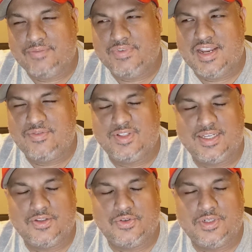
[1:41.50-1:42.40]
I've never
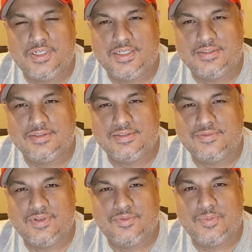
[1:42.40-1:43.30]
liked haunted houses.
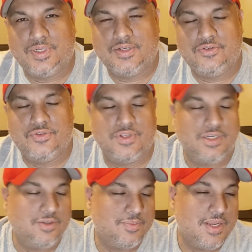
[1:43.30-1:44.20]
I've never been
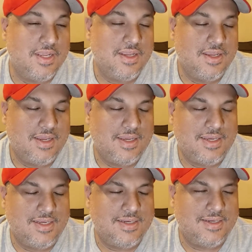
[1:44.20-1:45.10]
interested in them,
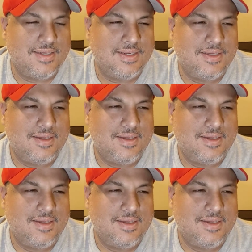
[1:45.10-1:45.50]
and